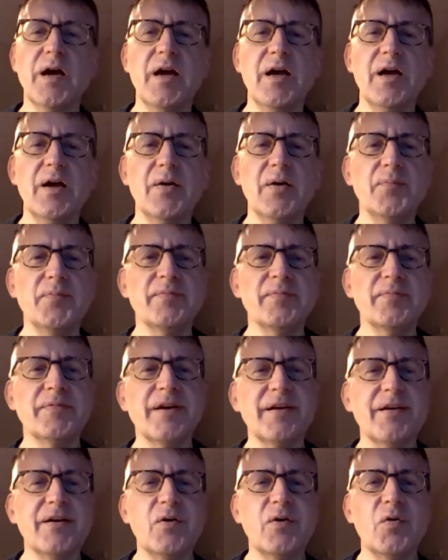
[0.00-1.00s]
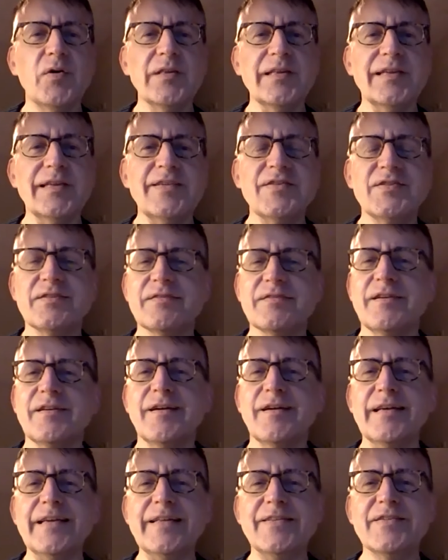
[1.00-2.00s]
Or at least
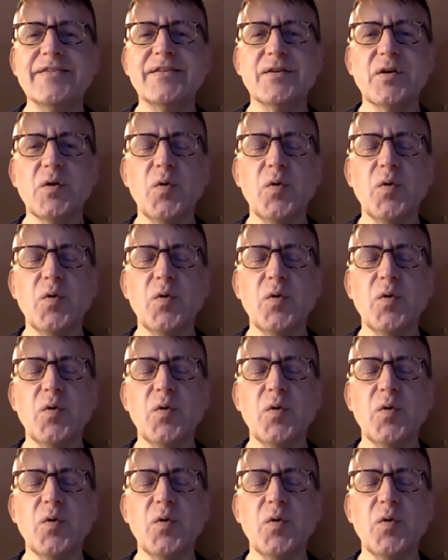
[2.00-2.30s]
it's